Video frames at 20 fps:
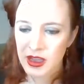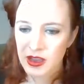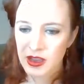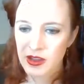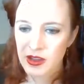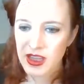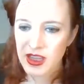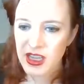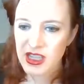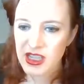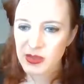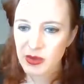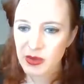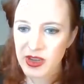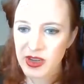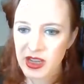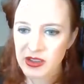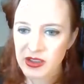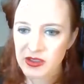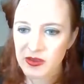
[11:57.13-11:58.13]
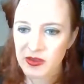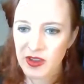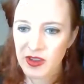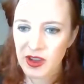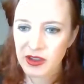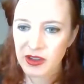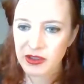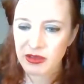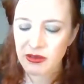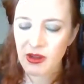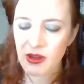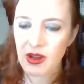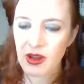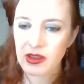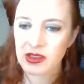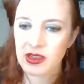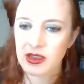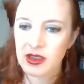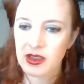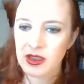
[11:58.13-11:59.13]
you think it's pronounced
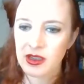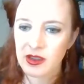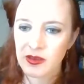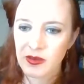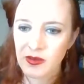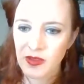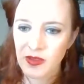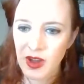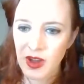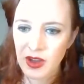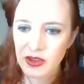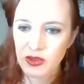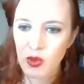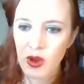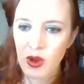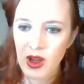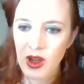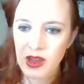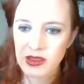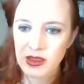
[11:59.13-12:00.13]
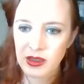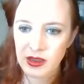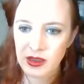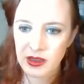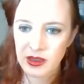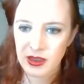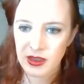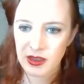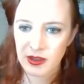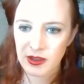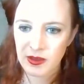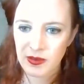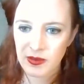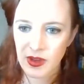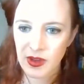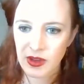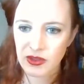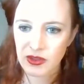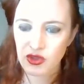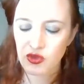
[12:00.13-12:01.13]
Valtrod. Valtrod?
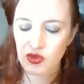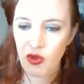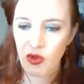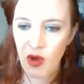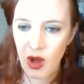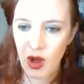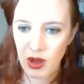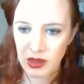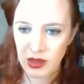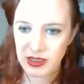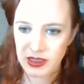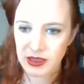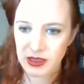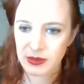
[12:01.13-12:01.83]
Valtrod.